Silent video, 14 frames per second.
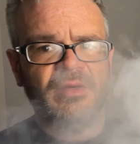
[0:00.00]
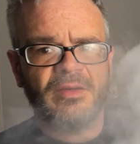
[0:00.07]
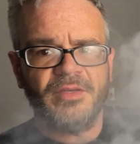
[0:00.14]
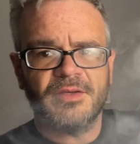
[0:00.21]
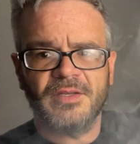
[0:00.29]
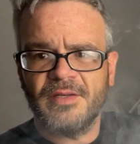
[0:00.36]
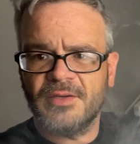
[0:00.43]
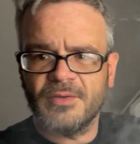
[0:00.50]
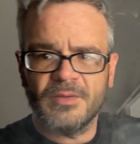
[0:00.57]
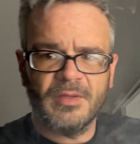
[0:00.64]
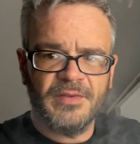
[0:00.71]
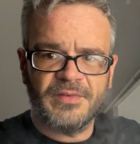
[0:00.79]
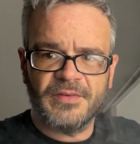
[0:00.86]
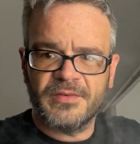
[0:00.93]
You can hear
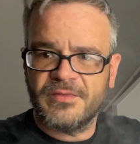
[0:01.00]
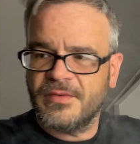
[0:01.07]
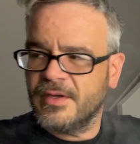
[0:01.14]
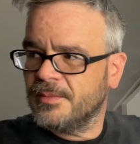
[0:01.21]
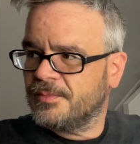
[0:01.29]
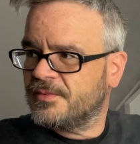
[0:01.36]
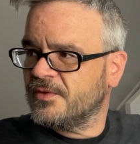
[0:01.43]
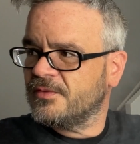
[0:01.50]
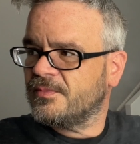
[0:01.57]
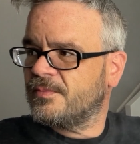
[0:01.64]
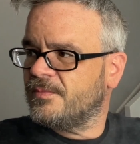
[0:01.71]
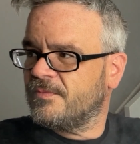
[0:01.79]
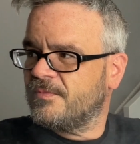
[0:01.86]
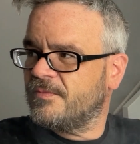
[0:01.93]
Liz's vape just
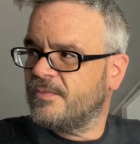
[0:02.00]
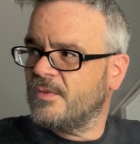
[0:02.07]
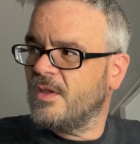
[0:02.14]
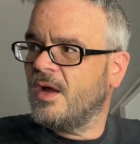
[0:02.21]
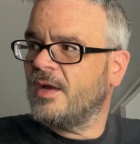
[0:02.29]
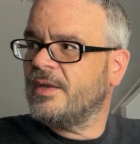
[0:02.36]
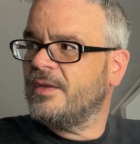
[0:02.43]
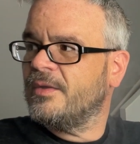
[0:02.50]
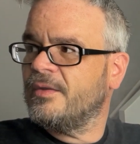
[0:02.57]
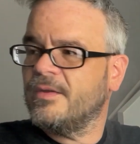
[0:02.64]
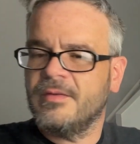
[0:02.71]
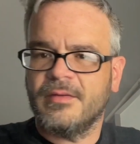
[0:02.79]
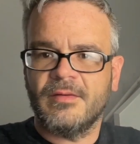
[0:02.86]
flying.